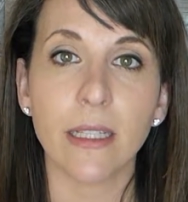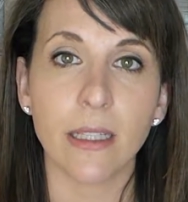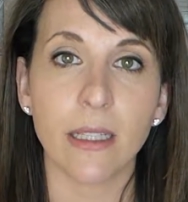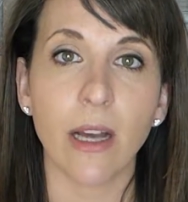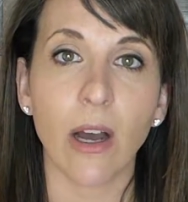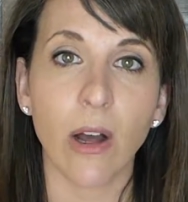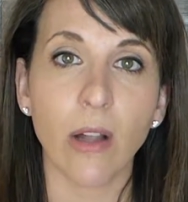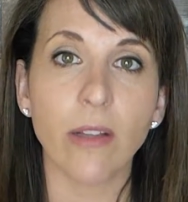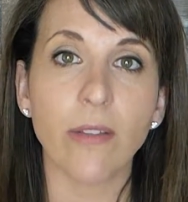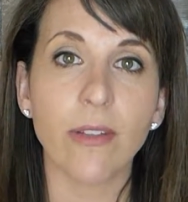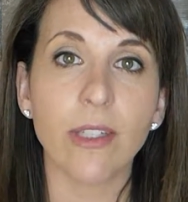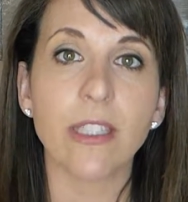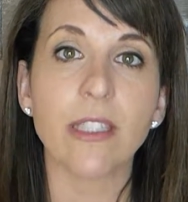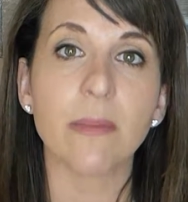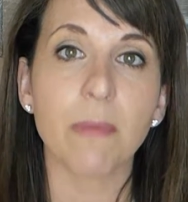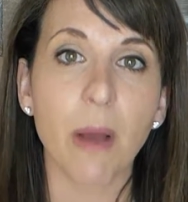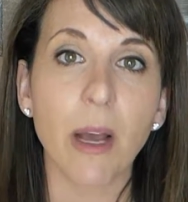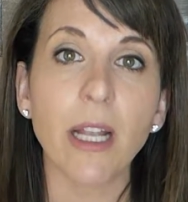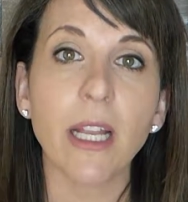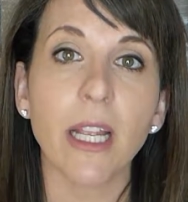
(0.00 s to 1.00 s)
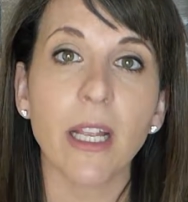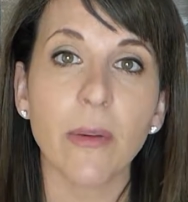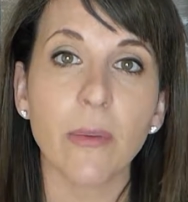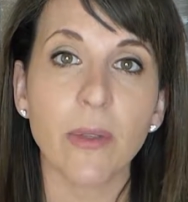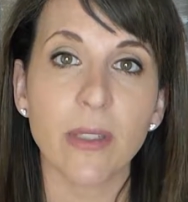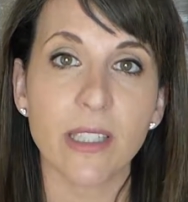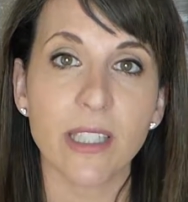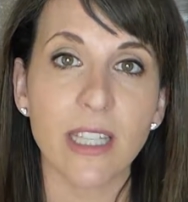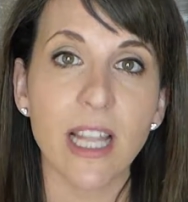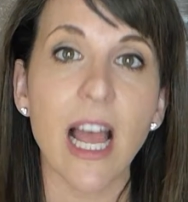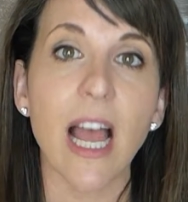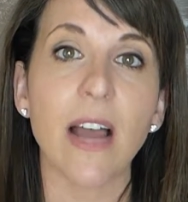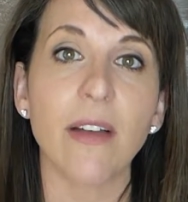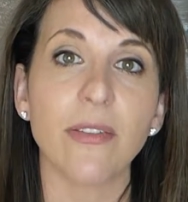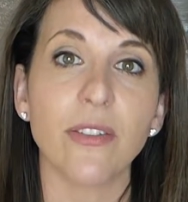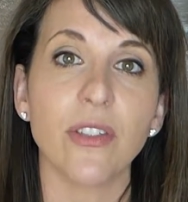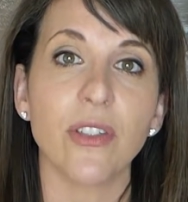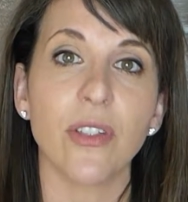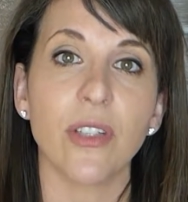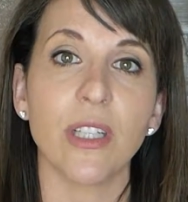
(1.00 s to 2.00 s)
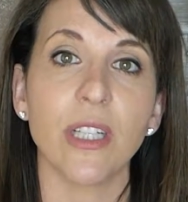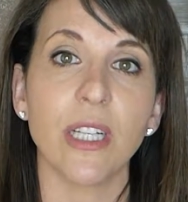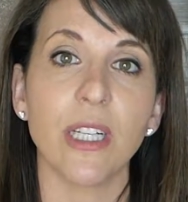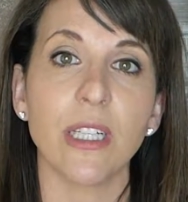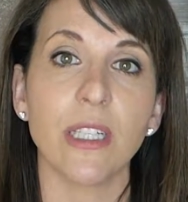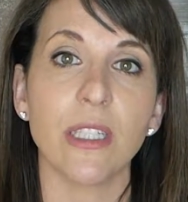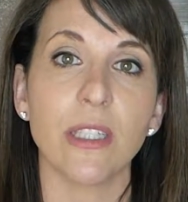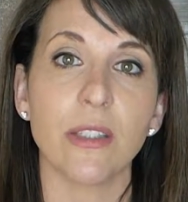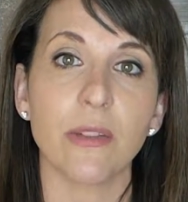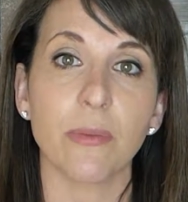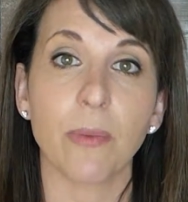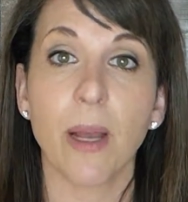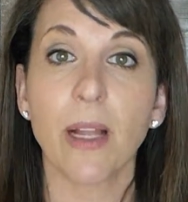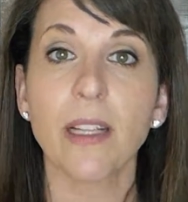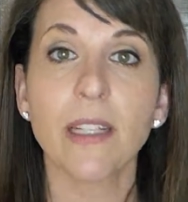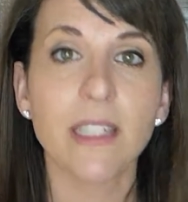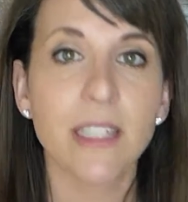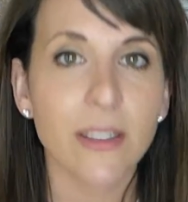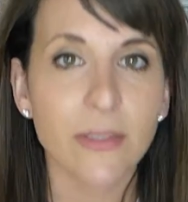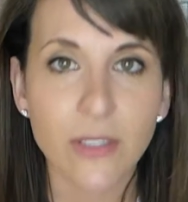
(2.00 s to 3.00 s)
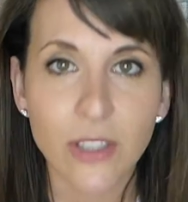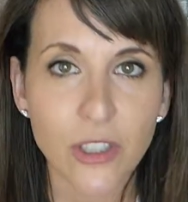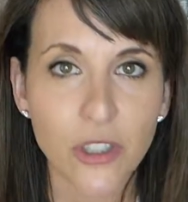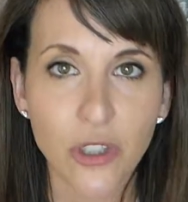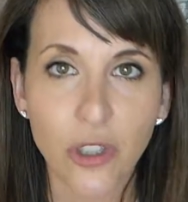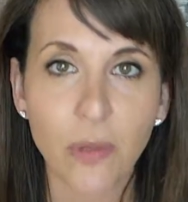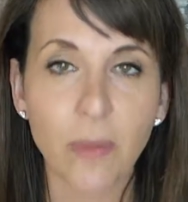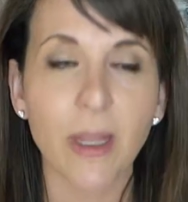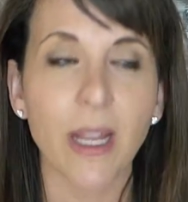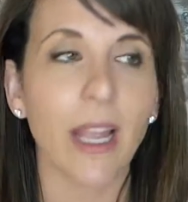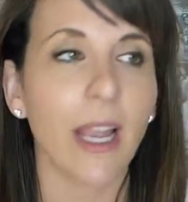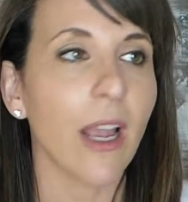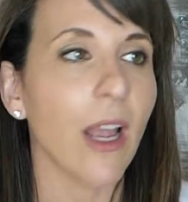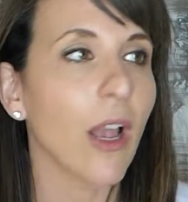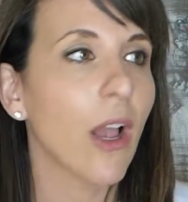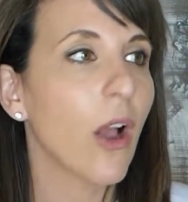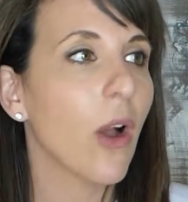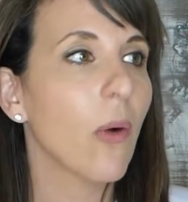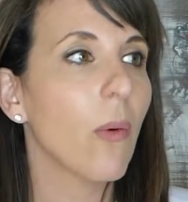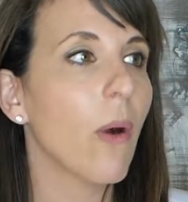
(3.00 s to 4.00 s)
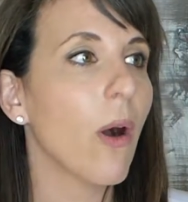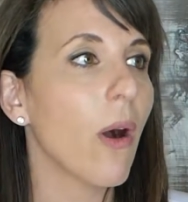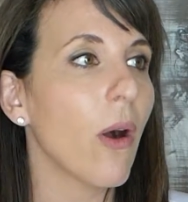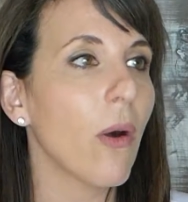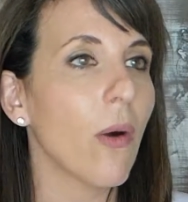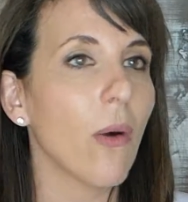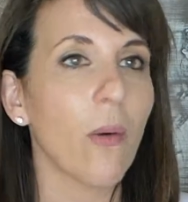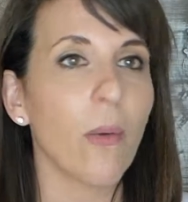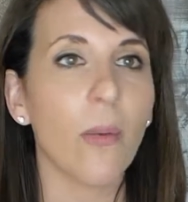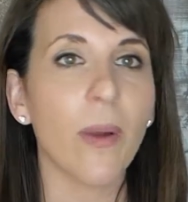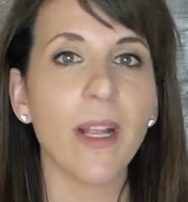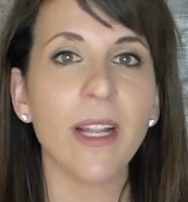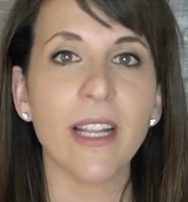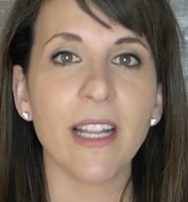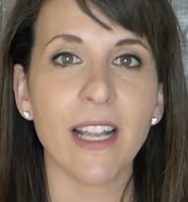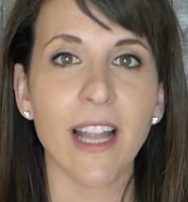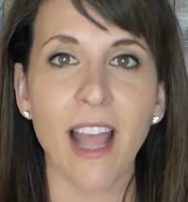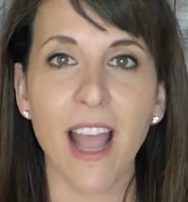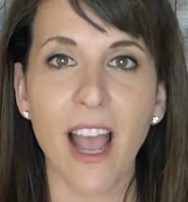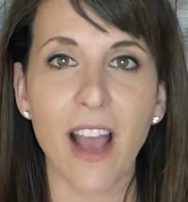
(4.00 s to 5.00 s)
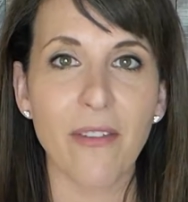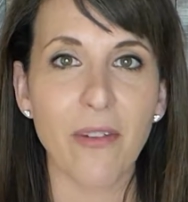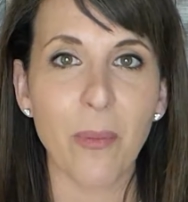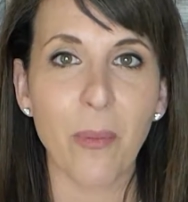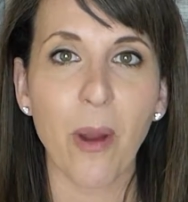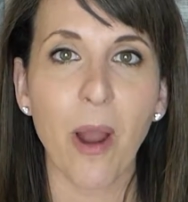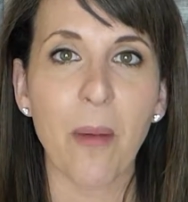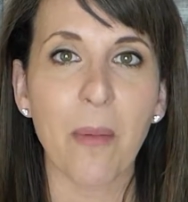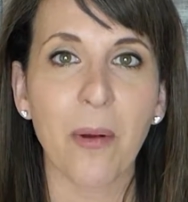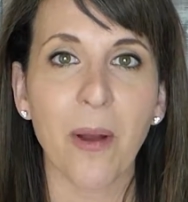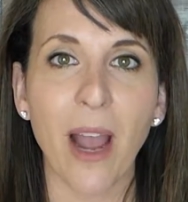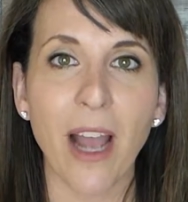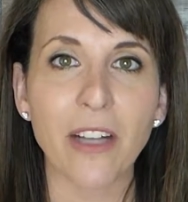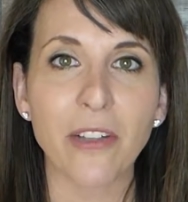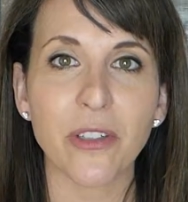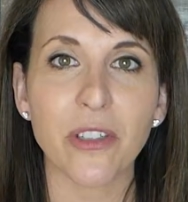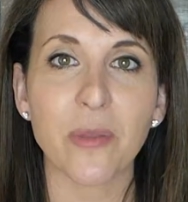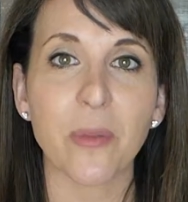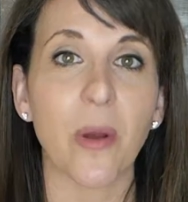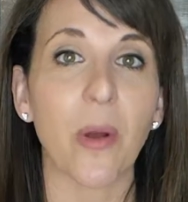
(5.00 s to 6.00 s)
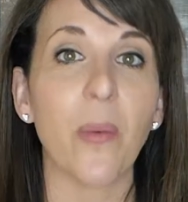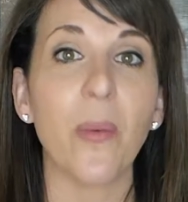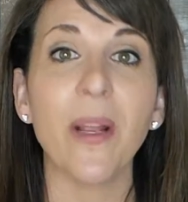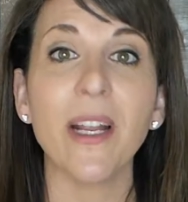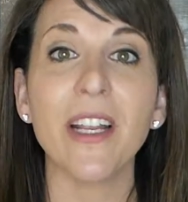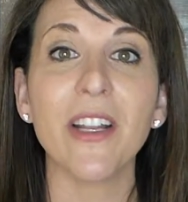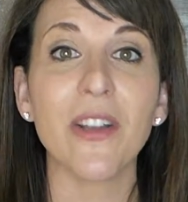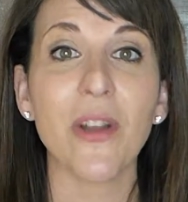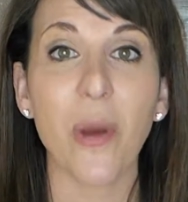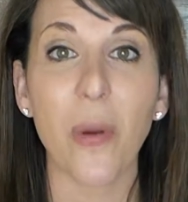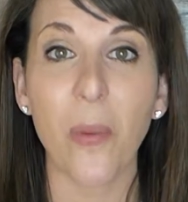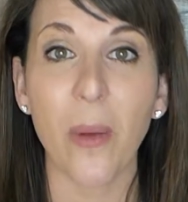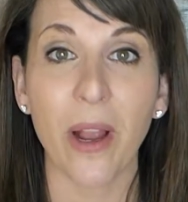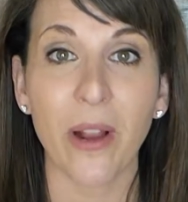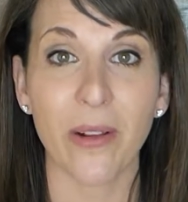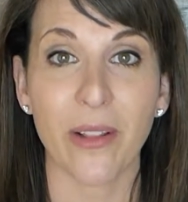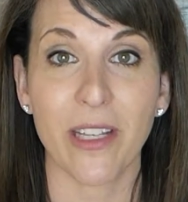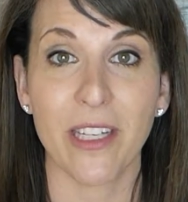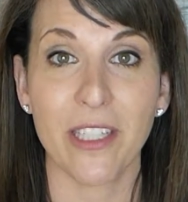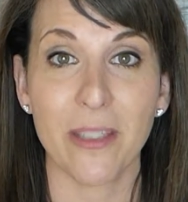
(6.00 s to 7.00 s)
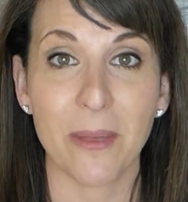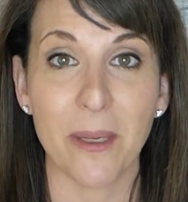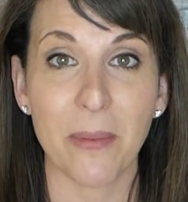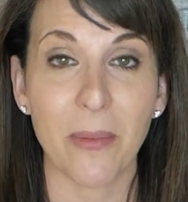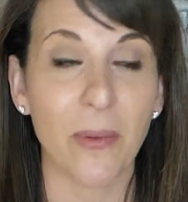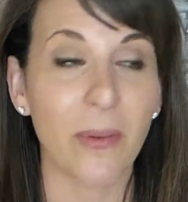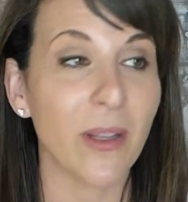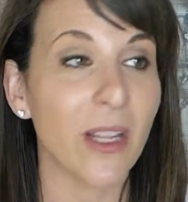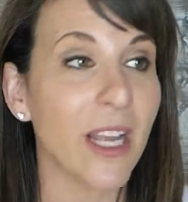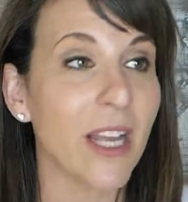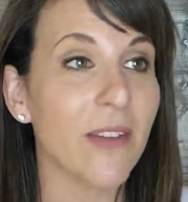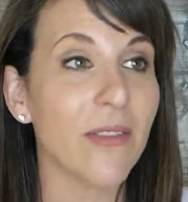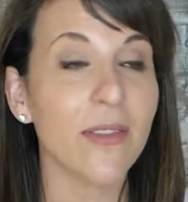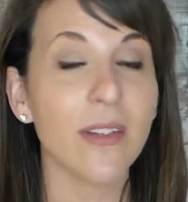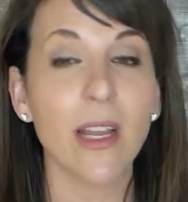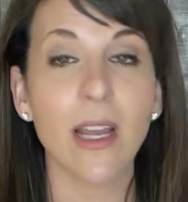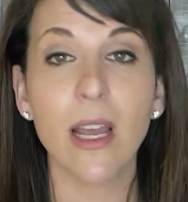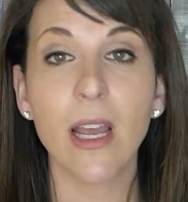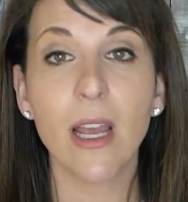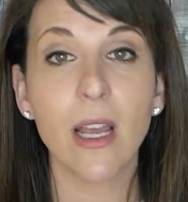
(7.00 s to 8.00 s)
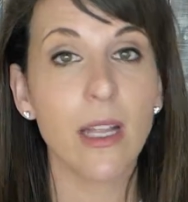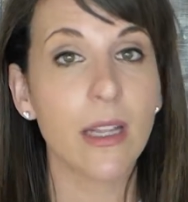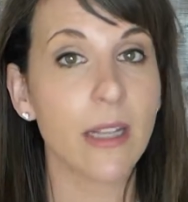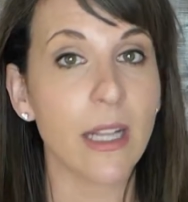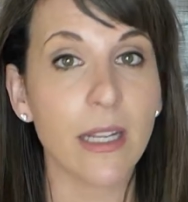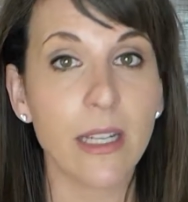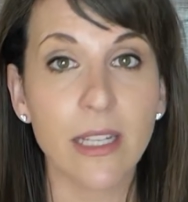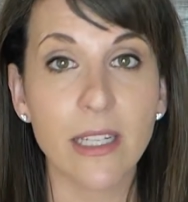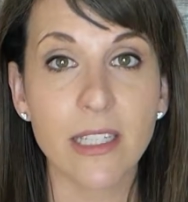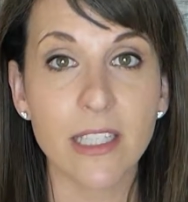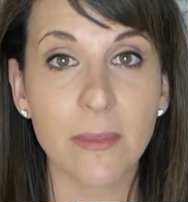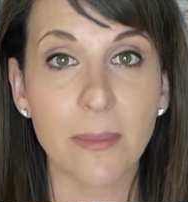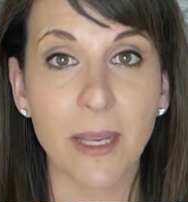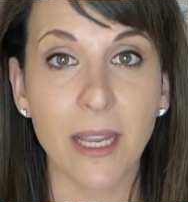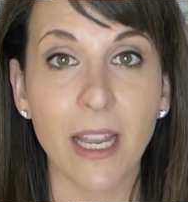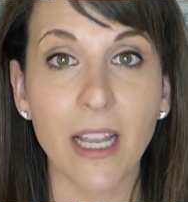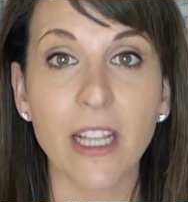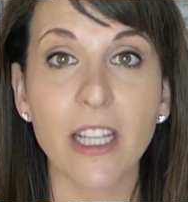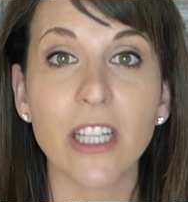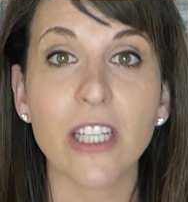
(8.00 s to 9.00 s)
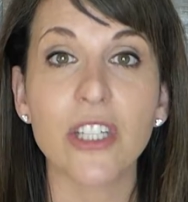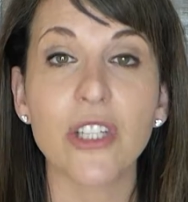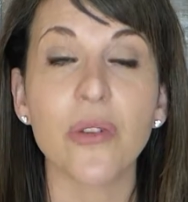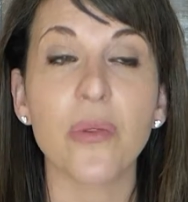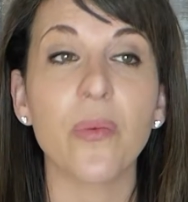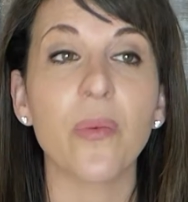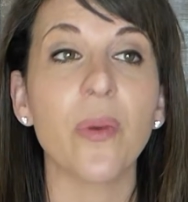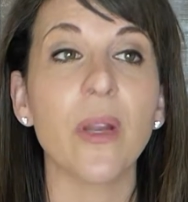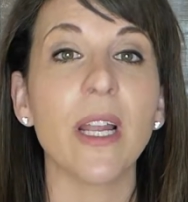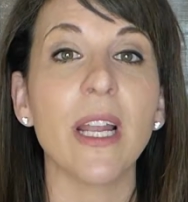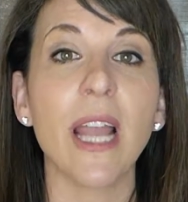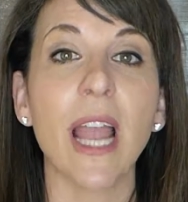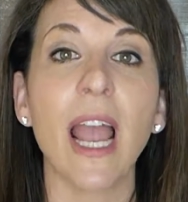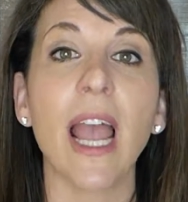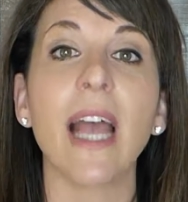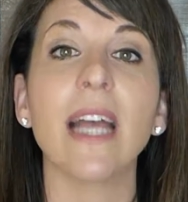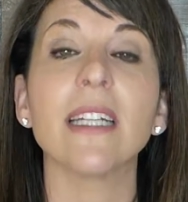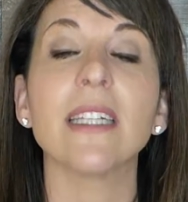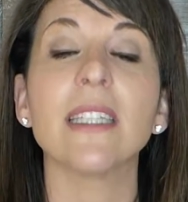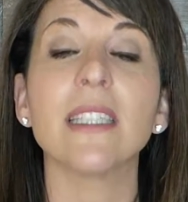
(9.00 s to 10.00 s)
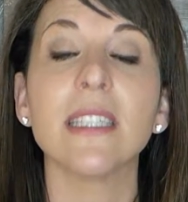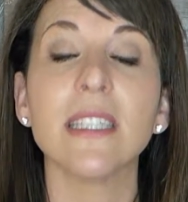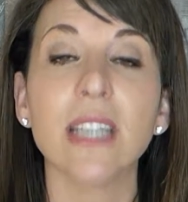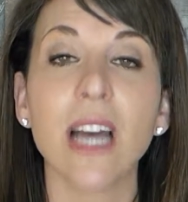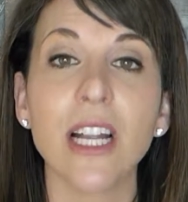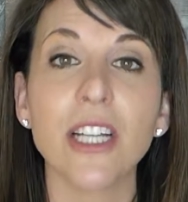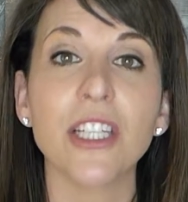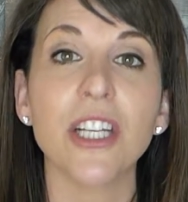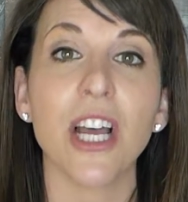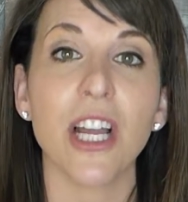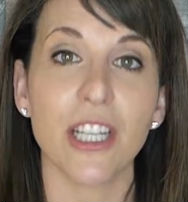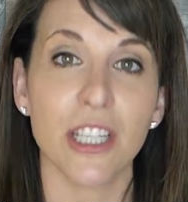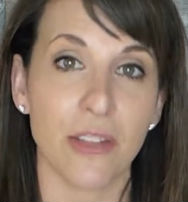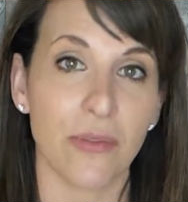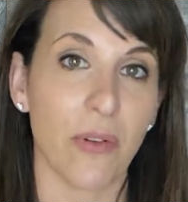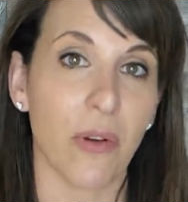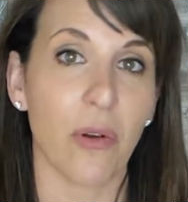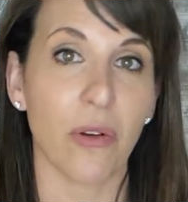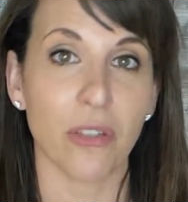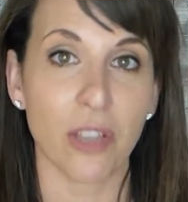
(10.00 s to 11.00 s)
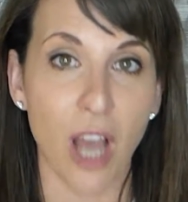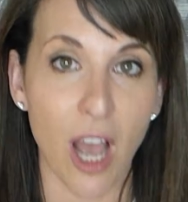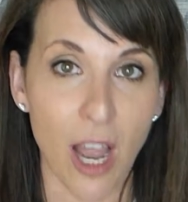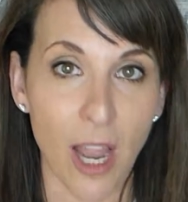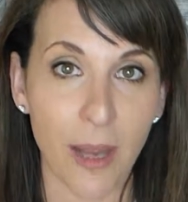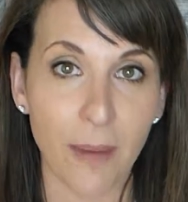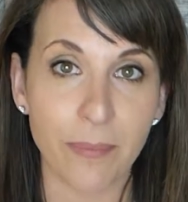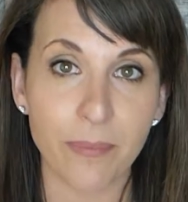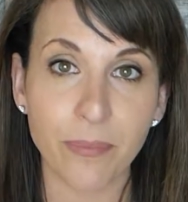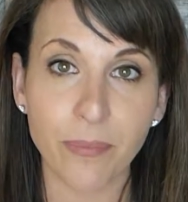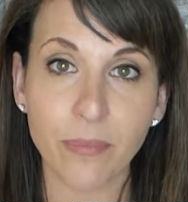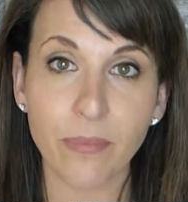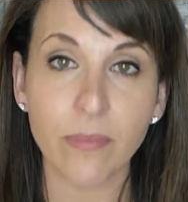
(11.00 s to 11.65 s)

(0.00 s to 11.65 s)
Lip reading: all of this money was left to these relatives in Germany. Well, we didn't have a proper address book. We didn't know where these people lived. They didn't speak English. We had such a difficult time